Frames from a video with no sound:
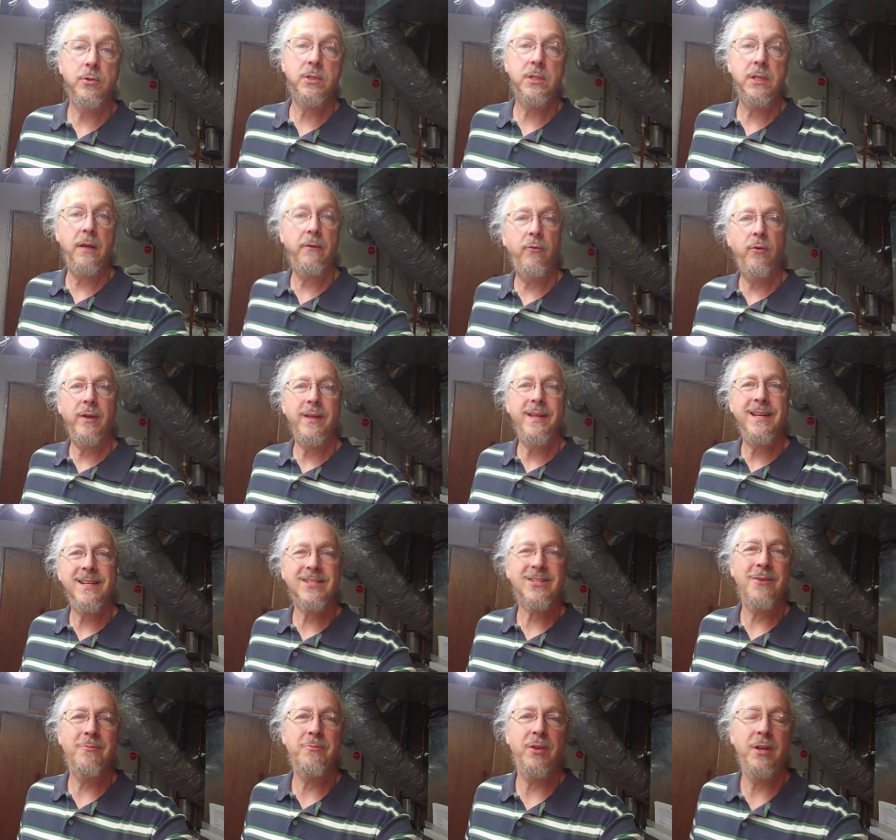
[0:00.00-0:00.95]
see if we can get
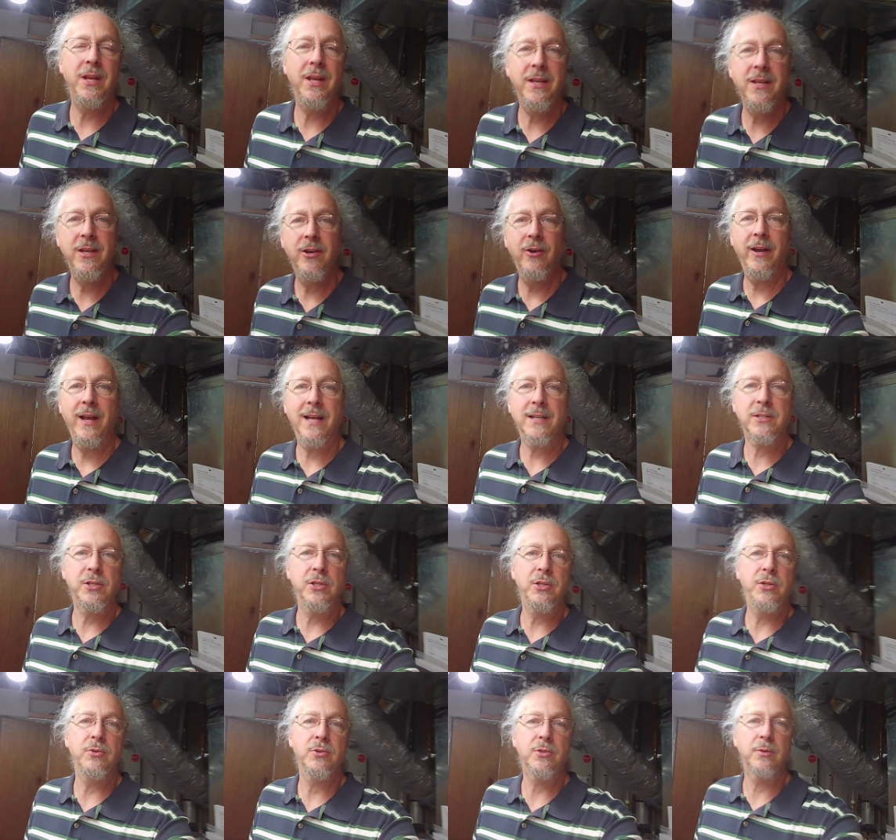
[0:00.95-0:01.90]
something in here and
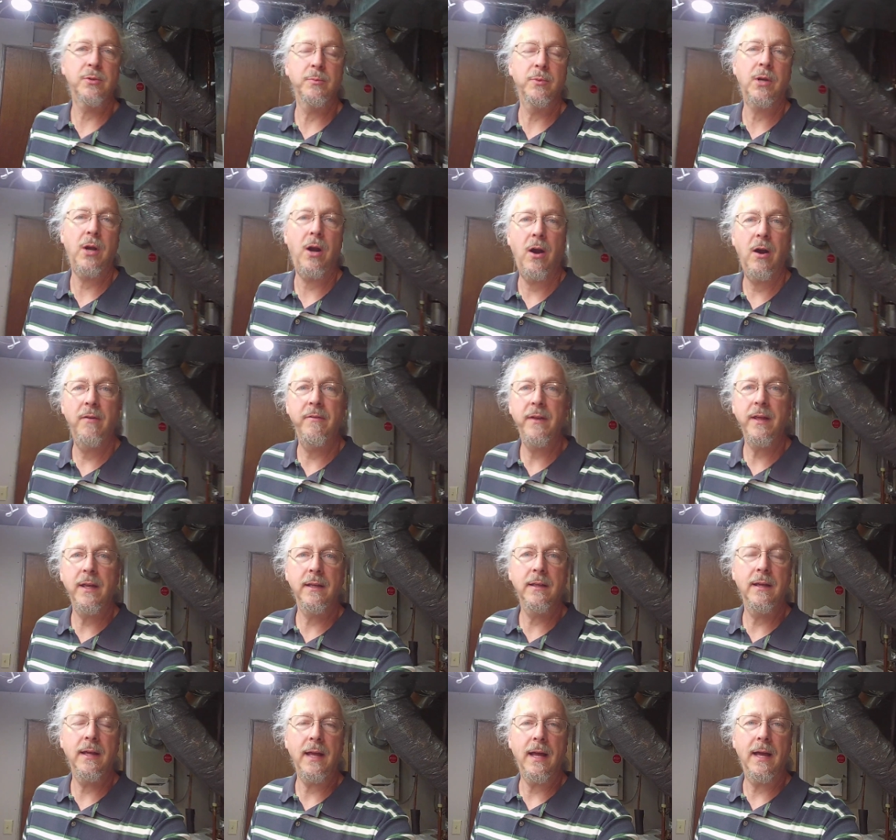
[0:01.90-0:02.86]
actually do some
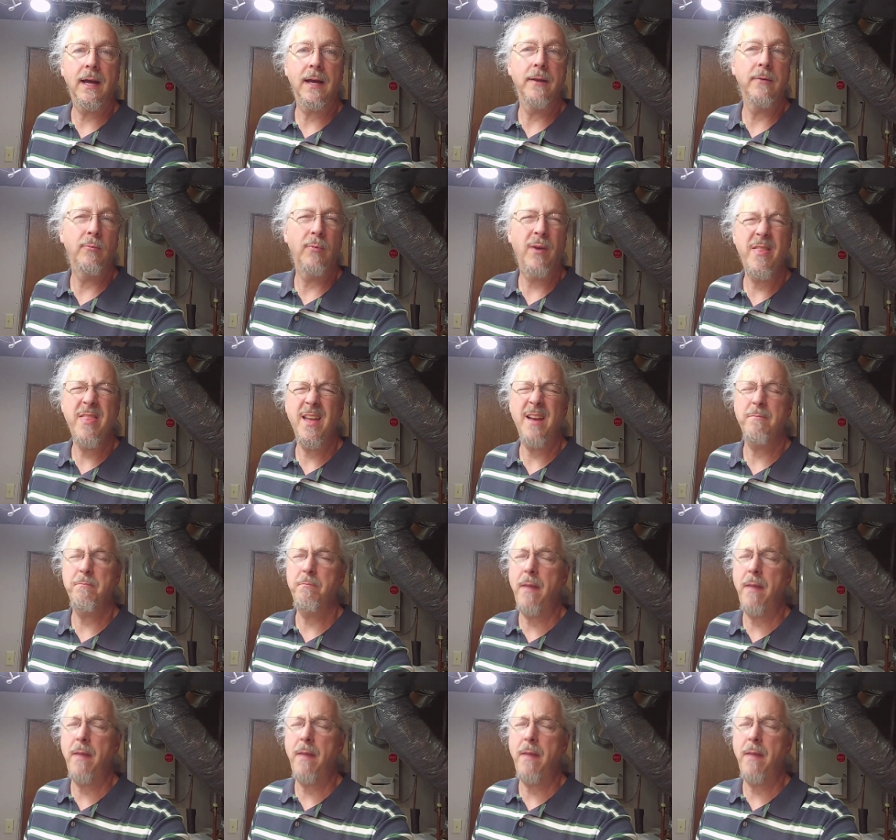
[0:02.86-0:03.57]
carving and run that